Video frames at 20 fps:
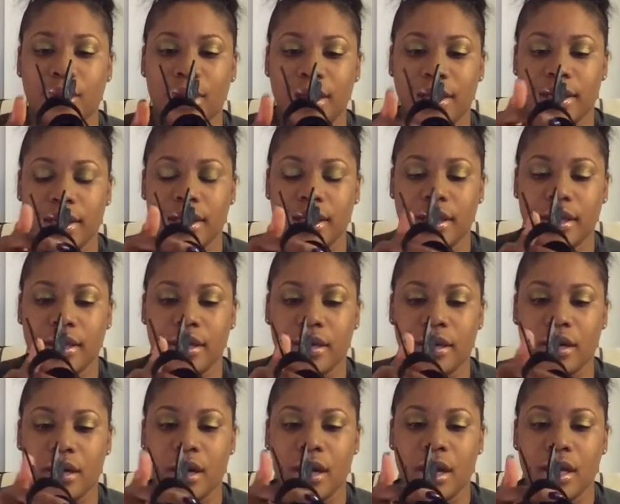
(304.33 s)
right
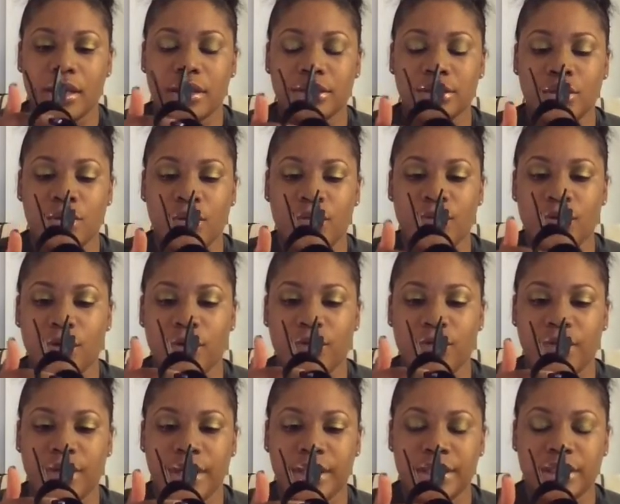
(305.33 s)
here, so if your
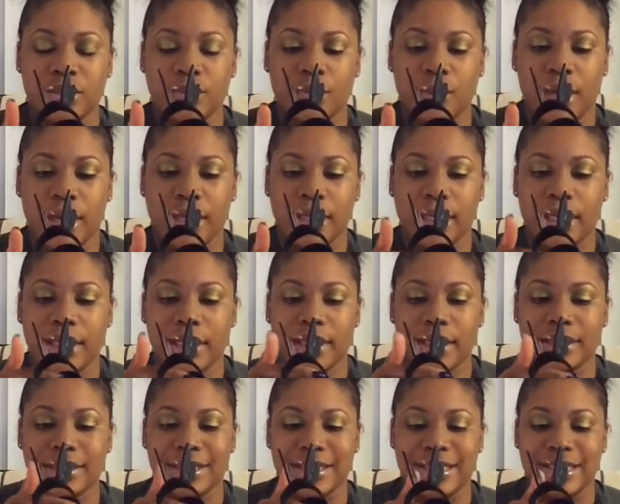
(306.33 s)
feet sweat, it
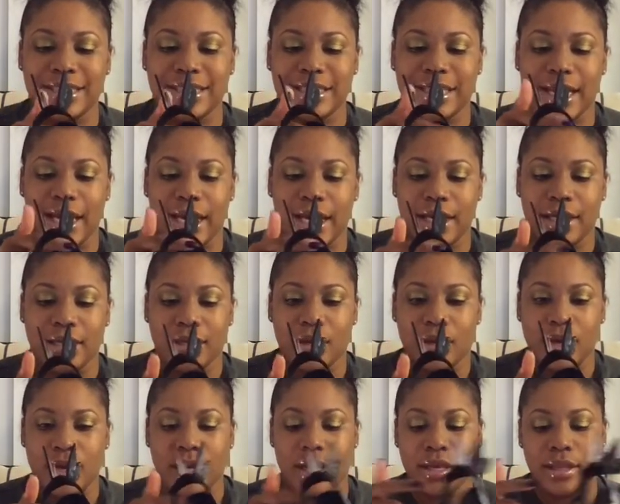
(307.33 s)
doesn't stain,
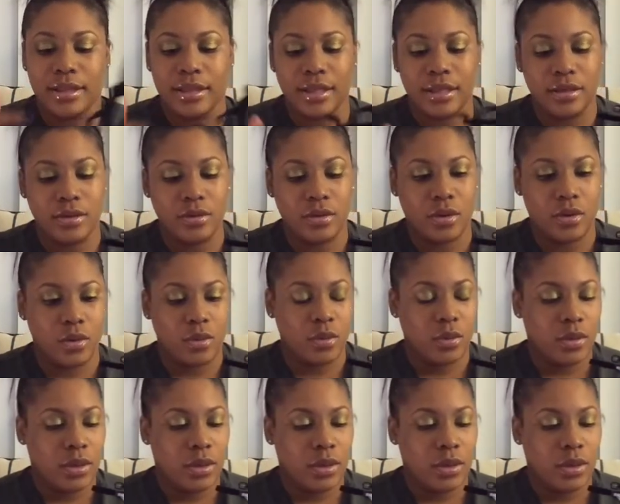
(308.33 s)
and you know,